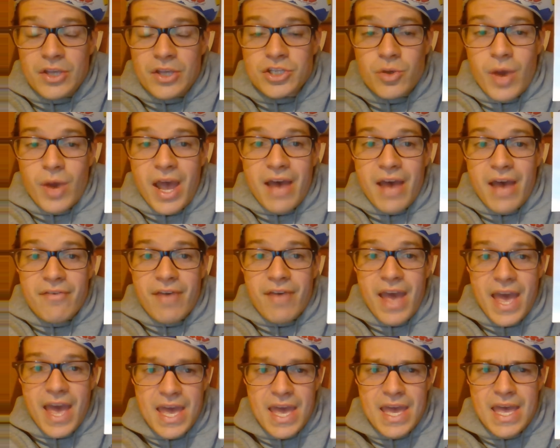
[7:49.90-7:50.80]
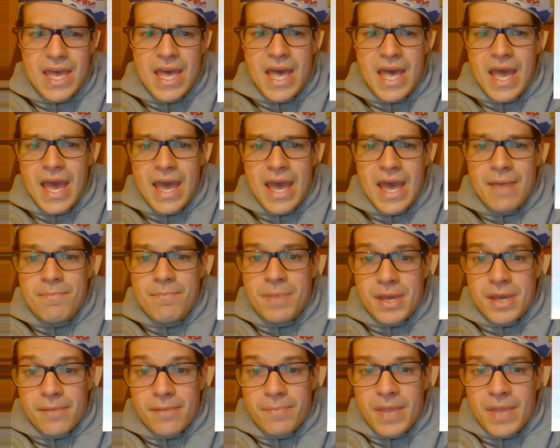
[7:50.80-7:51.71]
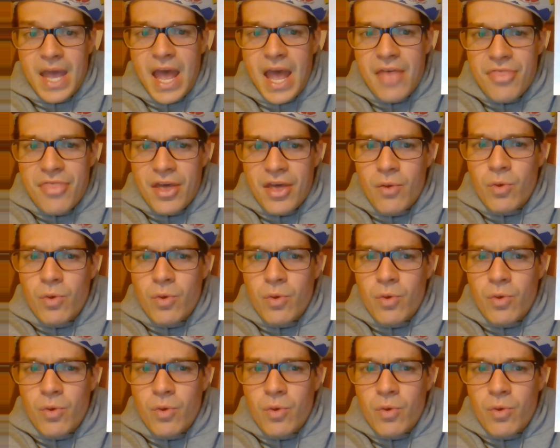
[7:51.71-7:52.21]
So I have A and B, and think,